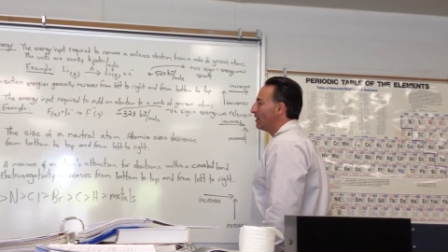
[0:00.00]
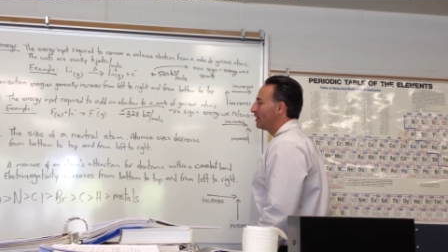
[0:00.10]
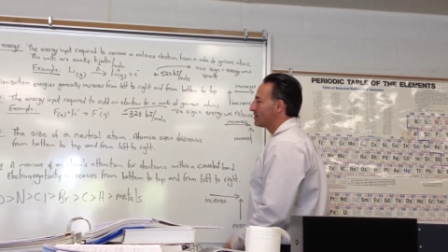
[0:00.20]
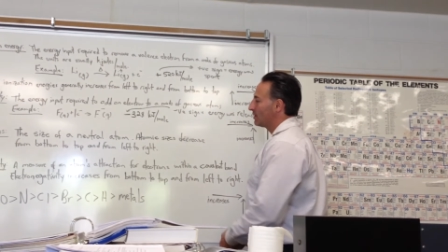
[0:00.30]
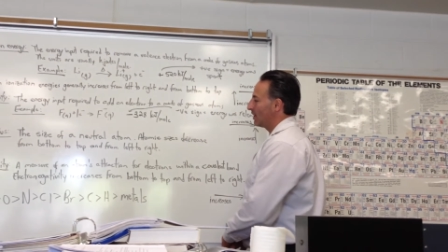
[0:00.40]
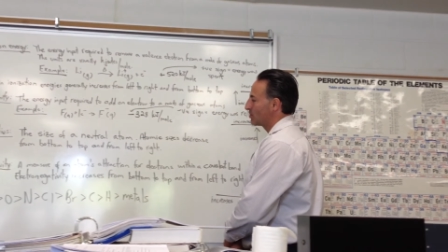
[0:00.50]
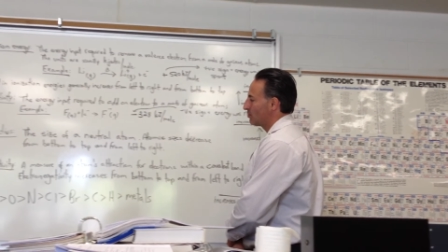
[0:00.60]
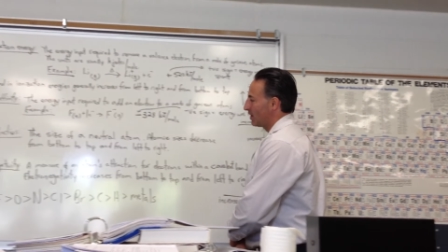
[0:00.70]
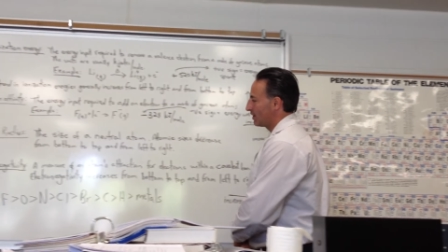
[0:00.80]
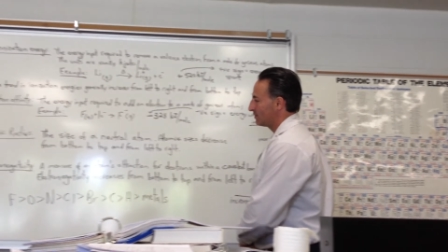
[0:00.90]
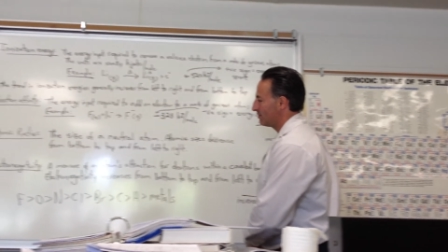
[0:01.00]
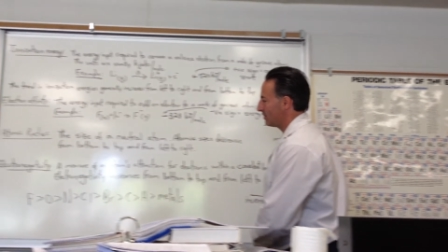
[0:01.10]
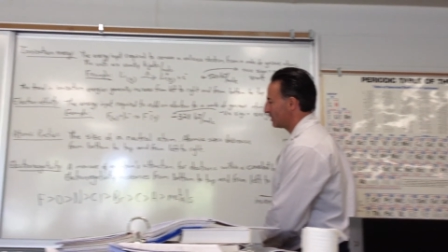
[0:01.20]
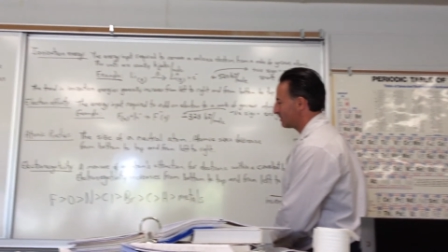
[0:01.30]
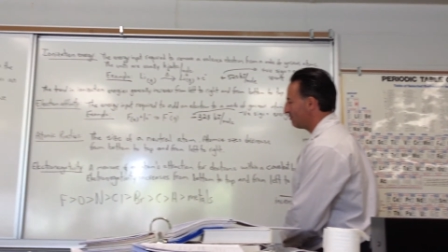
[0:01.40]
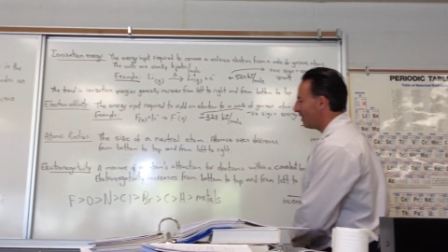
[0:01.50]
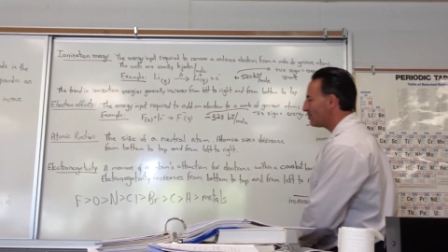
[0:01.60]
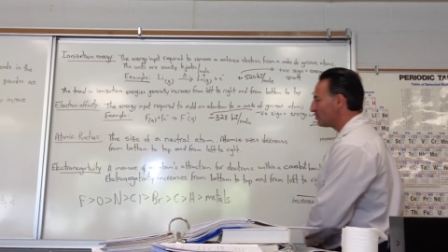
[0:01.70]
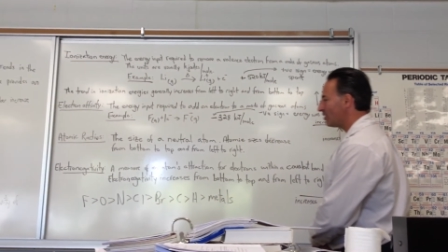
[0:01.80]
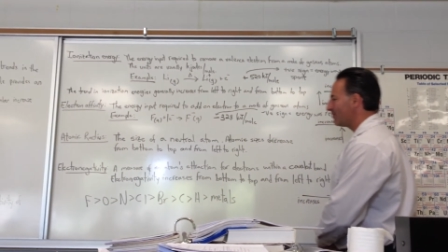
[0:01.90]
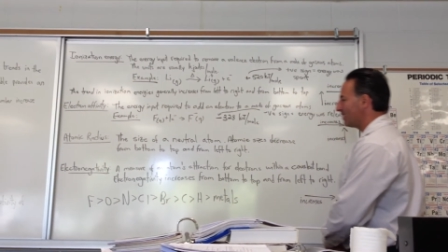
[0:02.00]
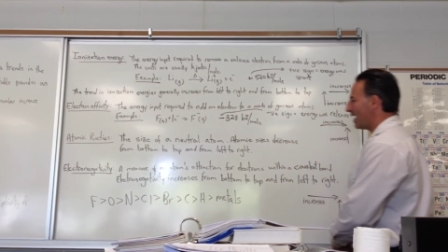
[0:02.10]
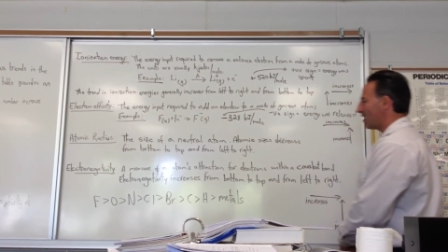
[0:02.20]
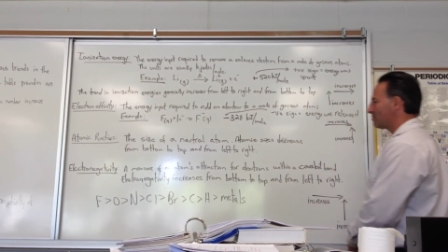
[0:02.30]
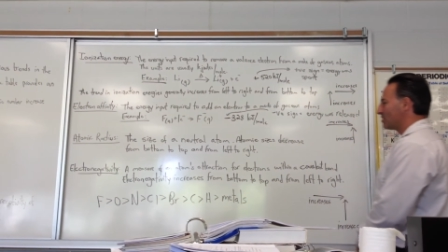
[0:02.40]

is electronegativity. It's a measure of an atom's